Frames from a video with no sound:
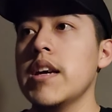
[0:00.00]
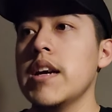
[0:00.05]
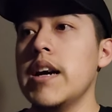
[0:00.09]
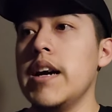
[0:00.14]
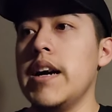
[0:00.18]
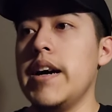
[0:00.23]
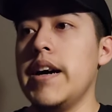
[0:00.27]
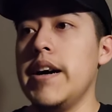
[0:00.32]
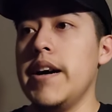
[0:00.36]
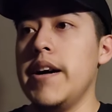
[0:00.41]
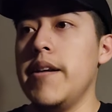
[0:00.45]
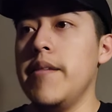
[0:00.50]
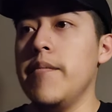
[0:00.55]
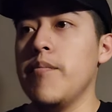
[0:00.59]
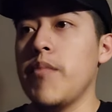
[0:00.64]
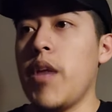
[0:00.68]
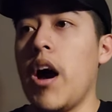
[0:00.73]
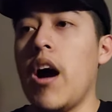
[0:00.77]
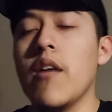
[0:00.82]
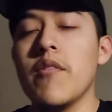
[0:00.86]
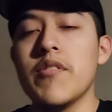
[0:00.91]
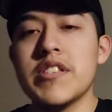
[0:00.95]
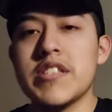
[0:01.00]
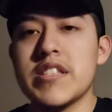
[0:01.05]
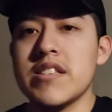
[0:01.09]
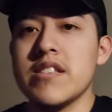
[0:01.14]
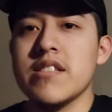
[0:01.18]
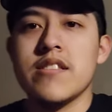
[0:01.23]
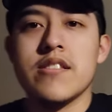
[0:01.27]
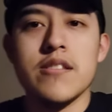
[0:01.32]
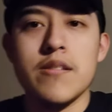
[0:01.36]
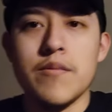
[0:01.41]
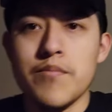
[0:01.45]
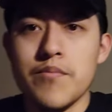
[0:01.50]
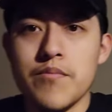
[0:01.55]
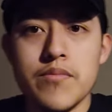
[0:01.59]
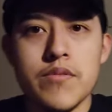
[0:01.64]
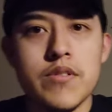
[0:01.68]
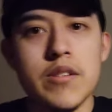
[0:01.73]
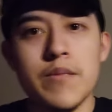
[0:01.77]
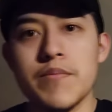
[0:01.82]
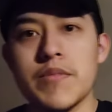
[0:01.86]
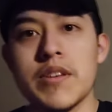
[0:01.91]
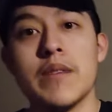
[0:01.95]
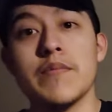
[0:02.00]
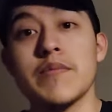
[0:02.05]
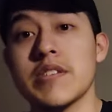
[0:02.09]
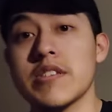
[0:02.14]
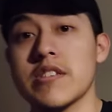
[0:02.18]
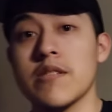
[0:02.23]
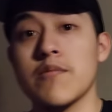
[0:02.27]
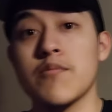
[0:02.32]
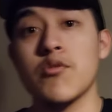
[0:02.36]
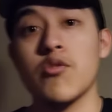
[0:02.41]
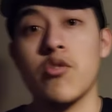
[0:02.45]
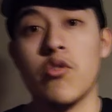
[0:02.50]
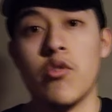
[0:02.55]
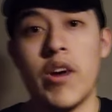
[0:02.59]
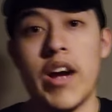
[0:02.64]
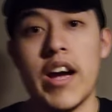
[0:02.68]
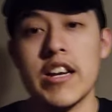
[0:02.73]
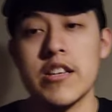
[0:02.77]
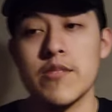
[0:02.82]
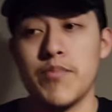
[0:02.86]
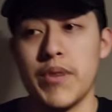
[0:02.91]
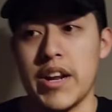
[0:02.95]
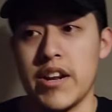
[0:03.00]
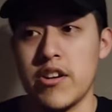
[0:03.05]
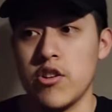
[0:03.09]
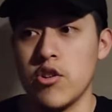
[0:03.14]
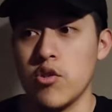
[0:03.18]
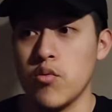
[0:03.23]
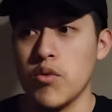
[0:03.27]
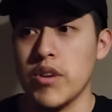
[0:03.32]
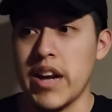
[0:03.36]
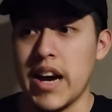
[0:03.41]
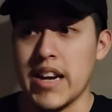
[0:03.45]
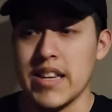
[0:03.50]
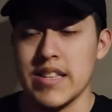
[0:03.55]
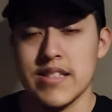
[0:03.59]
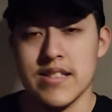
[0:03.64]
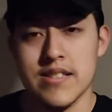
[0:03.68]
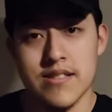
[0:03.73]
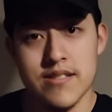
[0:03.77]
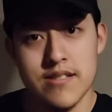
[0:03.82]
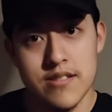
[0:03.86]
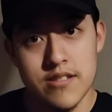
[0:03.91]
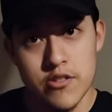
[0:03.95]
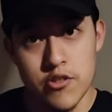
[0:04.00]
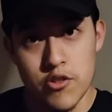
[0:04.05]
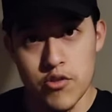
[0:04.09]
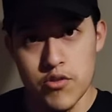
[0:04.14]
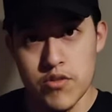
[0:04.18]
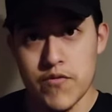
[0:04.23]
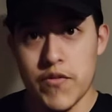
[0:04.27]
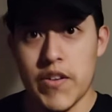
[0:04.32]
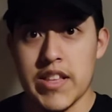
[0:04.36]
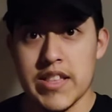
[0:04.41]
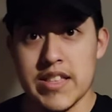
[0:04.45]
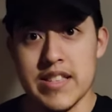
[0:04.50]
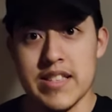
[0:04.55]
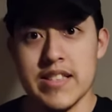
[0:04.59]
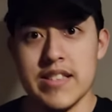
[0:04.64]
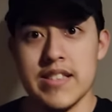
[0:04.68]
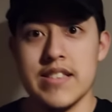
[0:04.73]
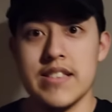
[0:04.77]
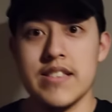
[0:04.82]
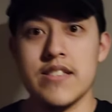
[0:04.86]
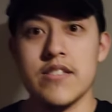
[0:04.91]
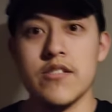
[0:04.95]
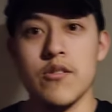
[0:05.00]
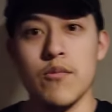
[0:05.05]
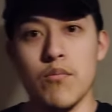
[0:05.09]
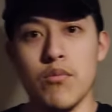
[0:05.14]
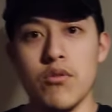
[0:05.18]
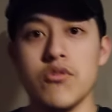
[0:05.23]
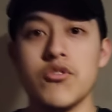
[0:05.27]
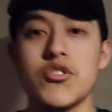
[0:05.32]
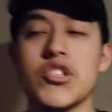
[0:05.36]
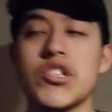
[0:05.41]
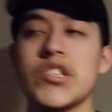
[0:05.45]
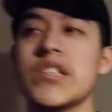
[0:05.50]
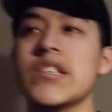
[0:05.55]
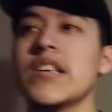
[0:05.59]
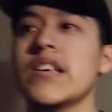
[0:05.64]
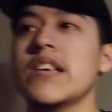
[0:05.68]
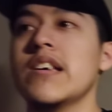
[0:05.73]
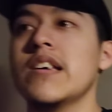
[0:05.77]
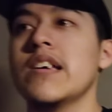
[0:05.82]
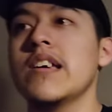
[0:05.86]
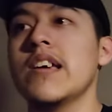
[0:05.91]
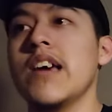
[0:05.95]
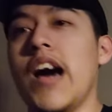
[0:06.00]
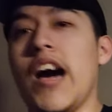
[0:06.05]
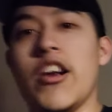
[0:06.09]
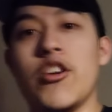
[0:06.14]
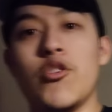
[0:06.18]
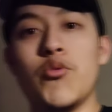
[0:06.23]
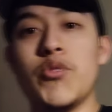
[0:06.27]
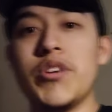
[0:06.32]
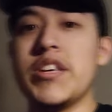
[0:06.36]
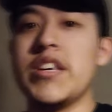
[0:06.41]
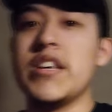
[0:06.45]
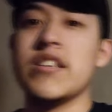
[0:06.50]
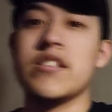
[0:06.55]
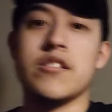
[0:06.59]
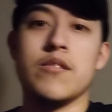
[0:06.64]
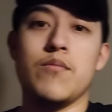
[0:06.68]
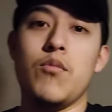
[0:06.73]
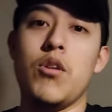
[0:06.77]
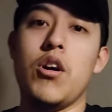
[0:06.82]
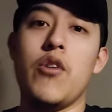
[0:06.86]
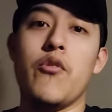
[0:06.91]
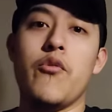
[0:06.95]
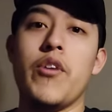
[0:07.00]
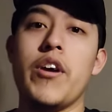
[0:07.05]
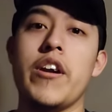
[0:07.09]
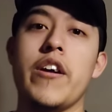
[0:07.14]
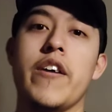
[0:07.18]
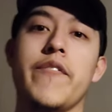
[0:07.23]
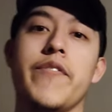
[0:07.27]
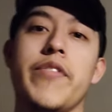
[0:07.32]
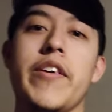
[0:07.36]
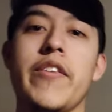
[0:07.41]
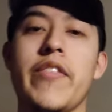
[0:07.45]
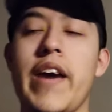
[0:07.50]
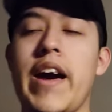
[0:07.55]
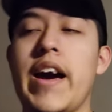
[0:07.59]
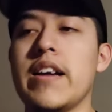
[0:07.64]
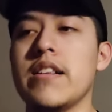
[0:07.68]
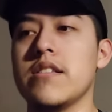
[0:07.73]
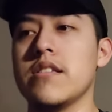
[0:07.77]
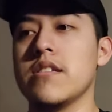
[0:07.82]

Um, now obviously, some sometimes it slipped through the cracks, but I know when Isaac, you know, finally sees the bullshit, I know he kicks them off right after that.